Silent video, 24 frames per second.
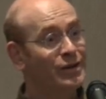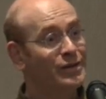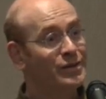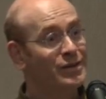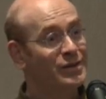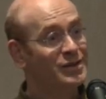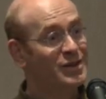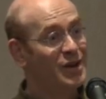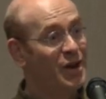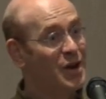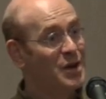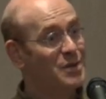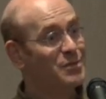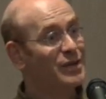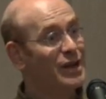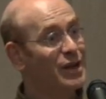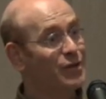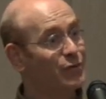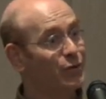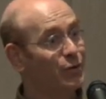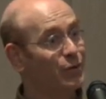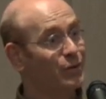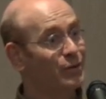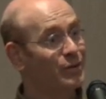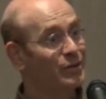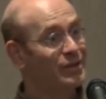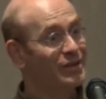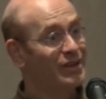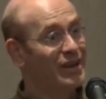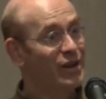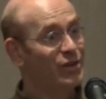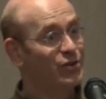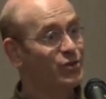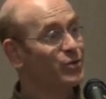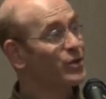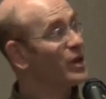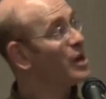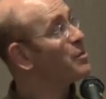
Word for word: the type level natural